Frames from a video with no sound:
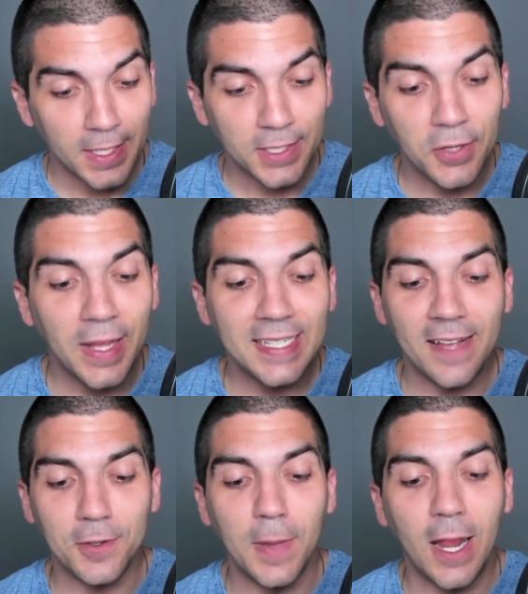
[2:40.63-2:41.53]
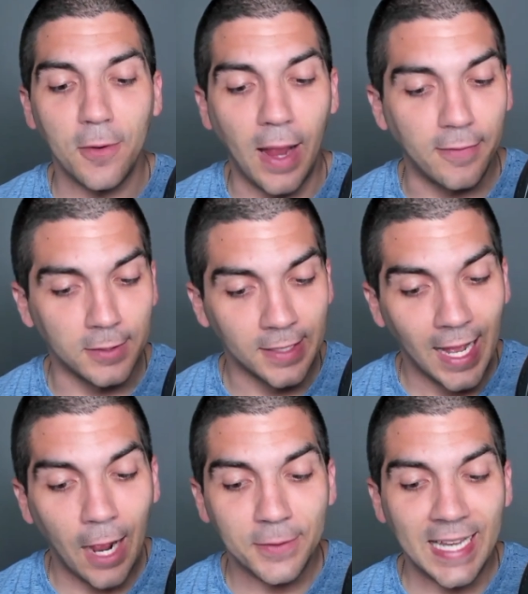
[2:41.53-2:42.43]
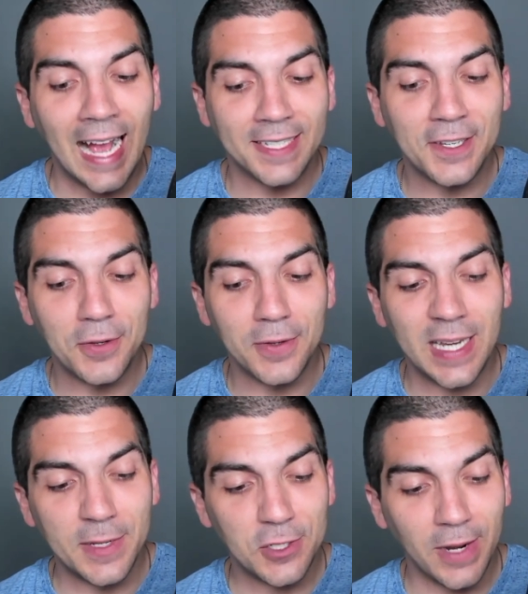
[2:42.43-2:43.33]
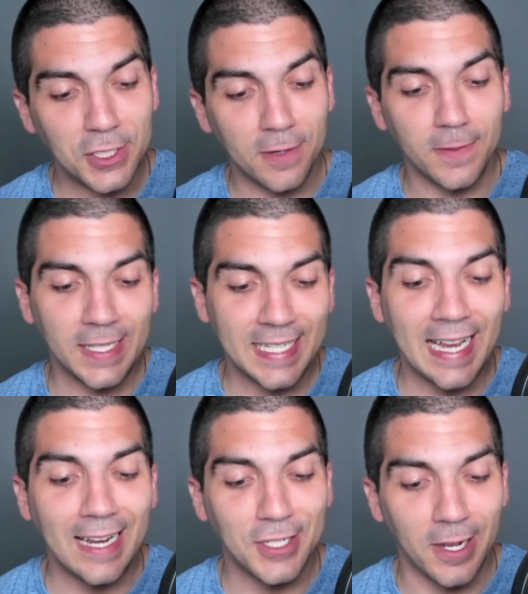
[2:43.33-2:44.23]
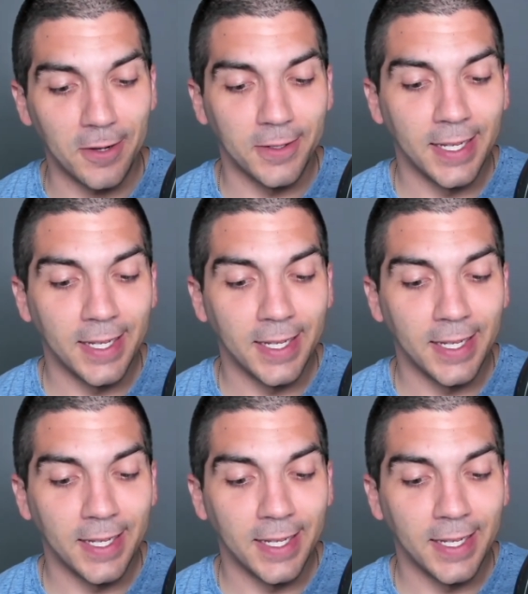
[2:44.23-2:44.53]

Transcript: 2 days after my arrival, I was asked to do a demonstration for the Today Show.